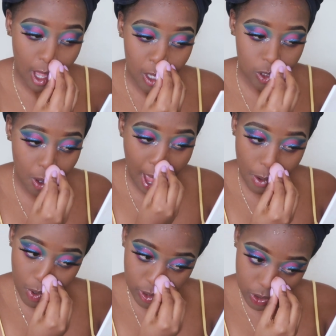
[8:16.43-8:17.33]
So I
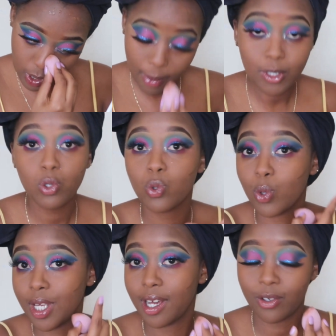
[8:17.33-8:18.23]
went to
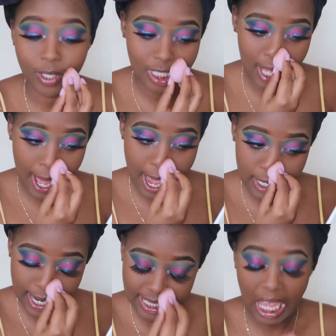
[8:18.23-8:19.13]
here Risa, and
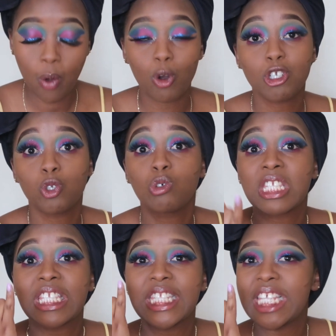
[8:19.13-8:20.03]
guys, I walked to
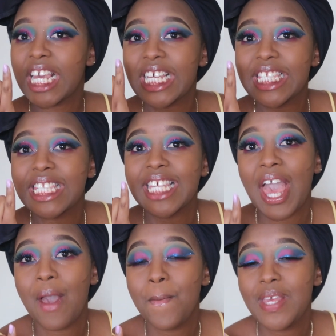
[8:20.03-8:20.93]
6
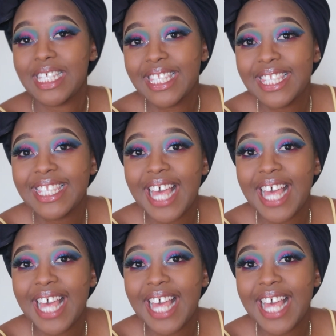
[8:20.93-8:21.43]
chemists,